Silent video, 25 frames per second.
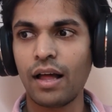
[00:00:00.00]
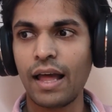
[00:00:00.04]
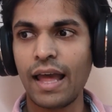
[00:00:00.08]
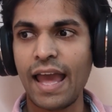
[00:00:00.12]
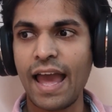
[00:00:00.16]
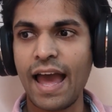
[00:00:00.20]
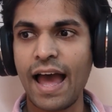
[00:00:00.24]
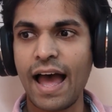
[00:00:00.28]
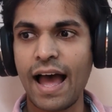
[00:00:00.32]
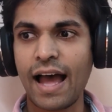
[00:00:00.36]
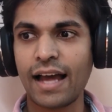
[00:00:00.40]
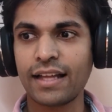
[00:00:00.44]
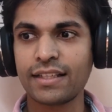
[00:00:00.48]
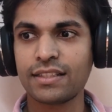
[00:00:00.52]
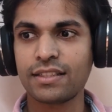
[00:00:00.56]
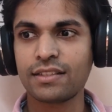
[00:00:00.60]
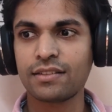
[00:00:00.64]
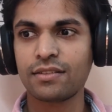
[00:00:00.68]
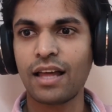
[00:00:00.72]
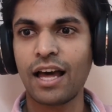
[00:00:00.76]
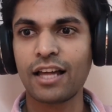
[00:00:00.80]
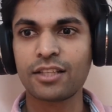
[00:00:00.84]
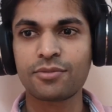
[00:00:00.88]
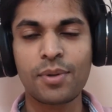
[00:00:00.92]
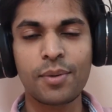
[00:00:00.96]
and
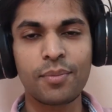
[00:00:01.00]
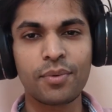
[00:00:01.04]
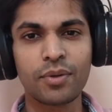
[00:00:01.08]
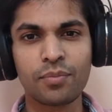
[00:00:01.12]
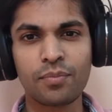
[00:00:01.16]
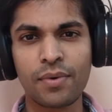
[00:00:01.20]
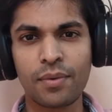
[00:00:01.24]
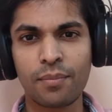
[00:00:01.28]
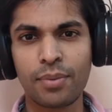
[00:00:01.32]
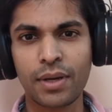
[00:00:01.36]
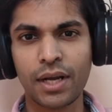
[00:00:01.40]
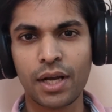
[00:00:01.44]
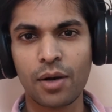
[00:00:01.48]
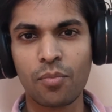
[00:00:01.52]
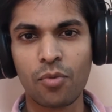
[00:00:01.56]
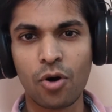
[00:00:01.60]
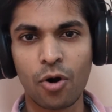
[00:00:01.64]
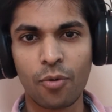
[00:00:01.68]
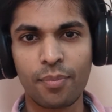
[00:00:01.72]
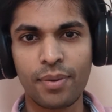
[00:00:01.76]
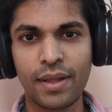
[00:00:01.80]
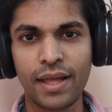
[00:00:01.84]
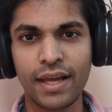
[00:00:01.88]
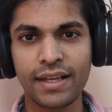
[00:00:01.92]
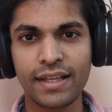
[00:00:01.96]
as people become
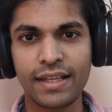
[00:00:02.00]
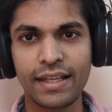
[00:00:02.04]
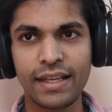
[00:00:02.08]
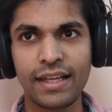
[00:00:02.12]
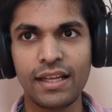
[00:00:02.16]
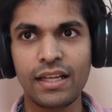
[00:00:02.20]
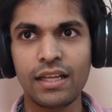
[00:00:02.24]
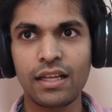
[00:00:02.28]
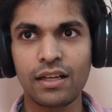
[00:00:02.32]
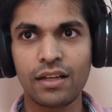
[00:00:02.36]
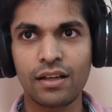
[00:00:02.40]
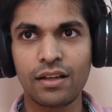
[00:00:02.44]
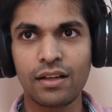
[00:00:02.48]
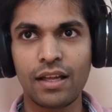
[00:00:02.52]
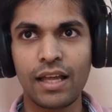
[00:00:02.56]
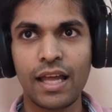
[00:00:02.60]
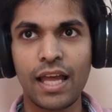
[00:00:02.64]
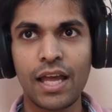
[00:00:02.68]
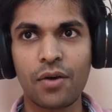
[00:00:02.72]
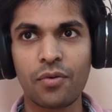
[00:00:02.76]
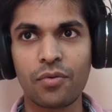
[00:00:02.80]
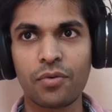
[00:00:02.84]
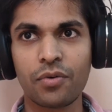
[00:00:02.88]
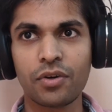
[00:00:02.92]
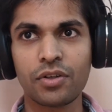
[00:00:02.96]
more picky,
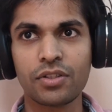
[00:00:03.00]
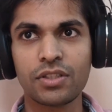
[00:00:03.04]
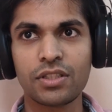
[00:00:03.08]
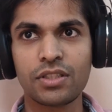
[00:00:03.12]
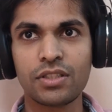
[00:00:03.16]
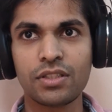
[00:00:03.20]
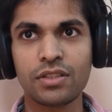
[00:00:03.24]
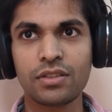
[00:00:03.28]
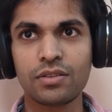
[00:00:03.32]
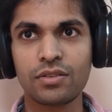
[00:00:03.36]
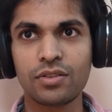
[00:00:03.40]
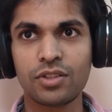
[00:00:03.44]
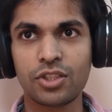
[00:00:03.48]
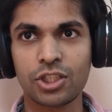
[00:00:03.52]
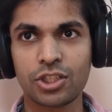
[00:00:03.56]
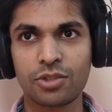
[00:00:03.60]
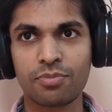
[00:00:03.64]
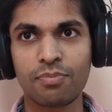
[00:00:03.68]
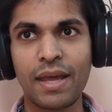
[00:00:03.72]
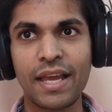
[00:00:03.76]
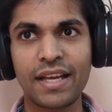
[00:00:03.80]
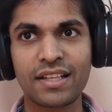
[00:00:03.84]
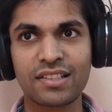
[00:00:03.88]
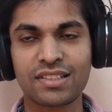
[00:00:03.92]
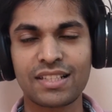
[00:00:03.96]
it would
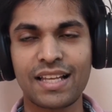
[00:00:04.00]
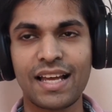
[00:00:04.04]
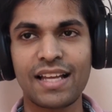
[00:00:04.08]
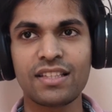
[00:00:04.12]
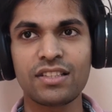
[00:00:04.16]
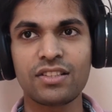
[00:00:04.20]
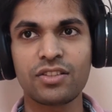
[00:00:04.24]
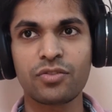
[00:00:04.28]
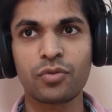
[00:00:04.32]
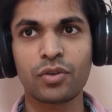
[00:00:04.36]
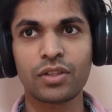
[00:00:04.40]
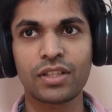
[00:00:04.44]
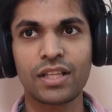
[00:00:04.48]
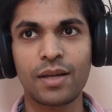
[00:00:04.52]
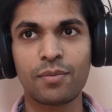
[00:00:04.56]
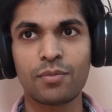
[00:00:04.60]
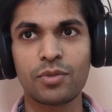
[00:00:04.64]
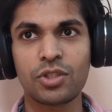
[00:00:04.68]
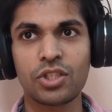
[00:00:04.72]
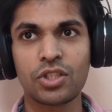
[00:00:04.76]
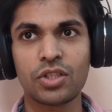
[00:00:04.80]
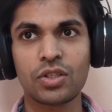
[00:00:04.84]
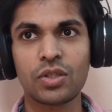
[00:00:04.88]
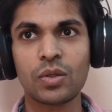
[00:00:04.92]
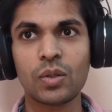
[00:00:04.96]
just make sense for
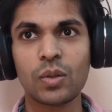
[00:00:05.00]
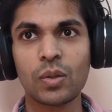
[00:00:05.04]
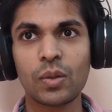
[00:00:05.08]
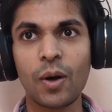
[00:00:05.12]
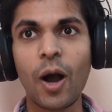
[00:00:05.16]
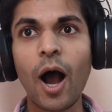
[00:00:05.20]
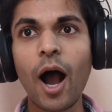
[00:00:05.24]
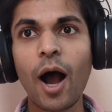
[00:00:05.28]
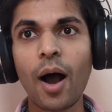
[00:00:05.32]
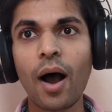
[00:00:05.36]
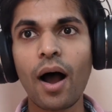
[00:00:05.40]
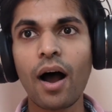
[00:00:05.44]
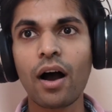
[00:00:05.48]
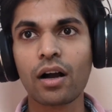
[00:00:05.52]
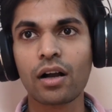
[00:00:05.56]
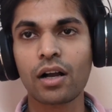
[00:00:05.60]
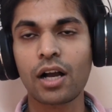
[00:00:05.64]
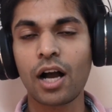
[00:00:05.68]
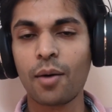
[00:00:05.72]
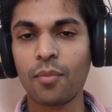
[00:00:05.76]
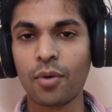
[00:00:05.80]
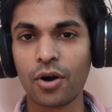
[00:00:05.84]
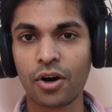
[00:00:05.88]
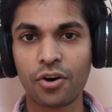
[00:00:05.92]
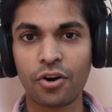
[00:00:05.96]
them to
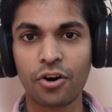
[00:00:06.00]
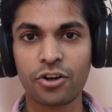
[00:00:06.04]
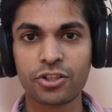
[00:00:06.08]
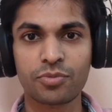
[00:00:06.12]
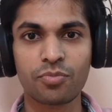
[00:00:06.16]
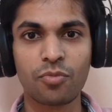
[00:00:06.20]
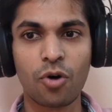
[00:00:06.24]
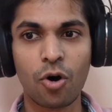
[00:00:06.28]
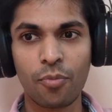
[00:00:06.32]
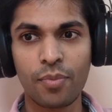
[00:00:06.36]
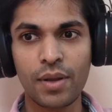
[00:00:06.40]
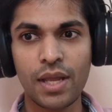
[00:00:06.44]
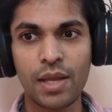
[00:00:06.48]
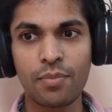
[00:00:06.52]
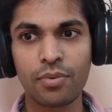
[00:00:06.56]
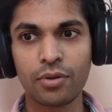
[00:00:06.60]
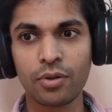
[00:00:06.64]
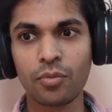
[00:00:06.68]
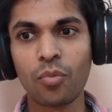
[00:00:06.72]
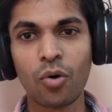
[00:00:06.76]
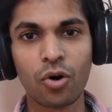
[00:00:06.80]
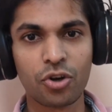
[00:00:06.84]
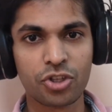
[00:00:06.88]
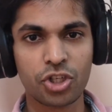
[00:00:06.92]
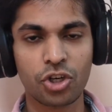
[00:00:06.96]
come across more people,
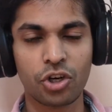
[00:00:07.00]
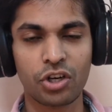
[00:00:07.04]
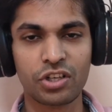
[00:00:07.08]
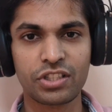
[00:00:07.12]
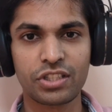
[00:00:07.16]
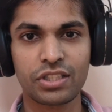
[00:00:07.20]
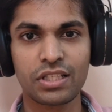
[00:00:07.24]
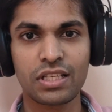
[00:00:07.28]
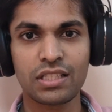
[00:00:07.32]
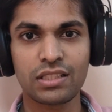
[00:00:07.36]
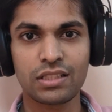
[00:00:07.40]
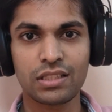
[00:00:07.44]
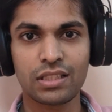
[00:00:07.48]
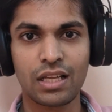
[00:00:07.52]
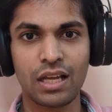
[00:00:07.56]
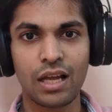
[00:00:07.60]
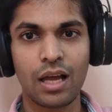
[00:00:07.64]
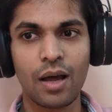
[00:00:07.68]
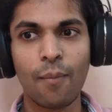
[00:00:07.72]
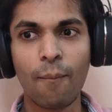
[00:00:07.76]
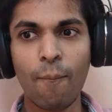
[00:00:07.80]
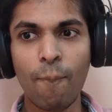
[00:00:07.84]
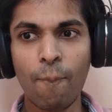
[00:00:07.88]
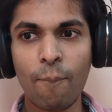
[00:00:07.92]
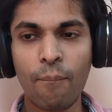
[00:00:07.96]
more choices.
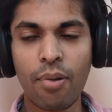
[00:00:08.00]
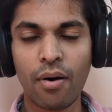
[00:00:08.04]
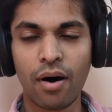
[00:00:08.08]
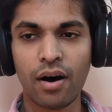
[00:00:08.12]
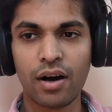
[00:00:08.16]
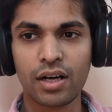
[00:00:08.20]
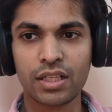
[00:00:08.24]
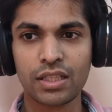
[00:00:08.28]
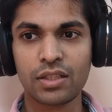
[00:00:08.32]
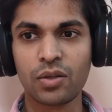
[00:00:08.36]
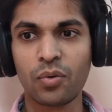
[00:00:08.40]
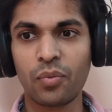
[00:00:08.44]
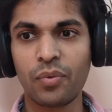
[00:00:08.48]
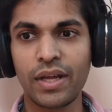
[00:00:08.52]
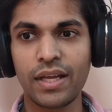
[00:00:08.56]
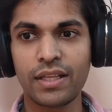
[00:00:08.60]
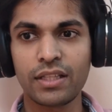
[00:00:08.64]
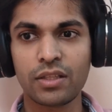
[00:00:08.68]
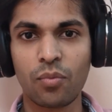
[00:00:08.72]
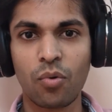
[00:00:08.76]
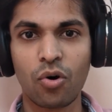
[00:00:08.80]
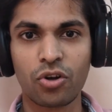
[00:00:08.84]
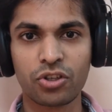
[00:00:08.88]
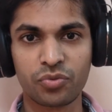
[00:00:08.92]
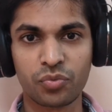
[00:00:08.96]
But the way
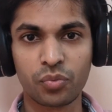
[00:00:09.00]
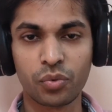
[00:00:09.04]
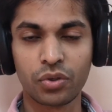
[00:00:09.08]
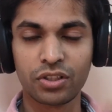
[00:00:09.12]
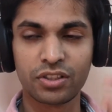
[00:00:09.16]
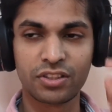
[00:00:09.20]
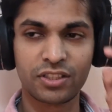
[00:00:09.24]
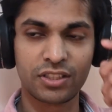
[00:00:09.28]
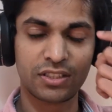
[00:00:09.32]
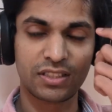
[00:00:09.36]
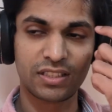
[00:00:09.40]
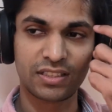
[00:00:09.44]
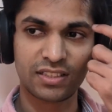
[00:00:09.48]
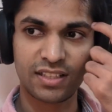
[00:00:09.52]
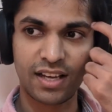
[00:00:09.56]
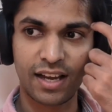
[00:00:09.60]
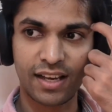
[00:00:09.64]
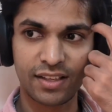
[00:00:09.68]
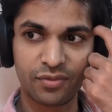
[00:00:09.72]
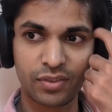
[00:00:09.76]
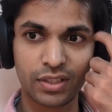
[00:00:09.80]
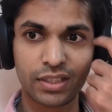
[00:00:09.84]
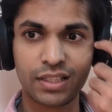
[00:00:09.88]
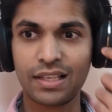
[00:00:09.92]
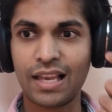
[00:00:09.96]
the one world is
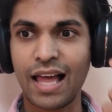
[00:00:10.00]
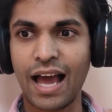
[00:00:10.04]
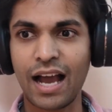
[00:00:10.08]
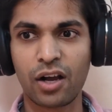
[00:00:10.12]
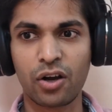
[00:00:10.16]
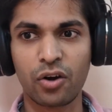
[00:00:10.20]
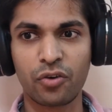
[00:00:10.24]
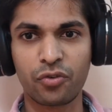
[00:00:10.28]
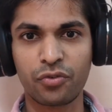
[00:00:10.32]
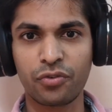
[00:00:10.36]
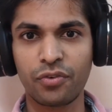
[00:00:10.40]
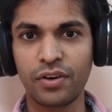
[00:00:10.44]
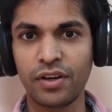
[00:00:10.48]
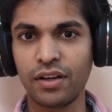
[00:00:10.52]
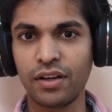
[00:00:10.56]
designed, with the lack of